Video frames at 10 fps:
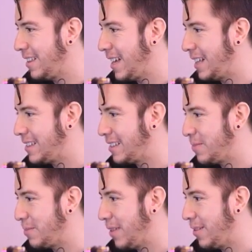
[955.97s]
Yes,
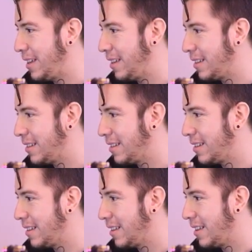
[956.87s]
maybe.
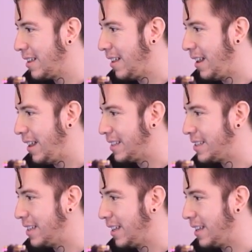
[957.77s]
Let's
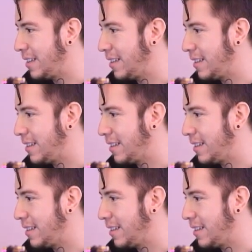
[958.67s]
see.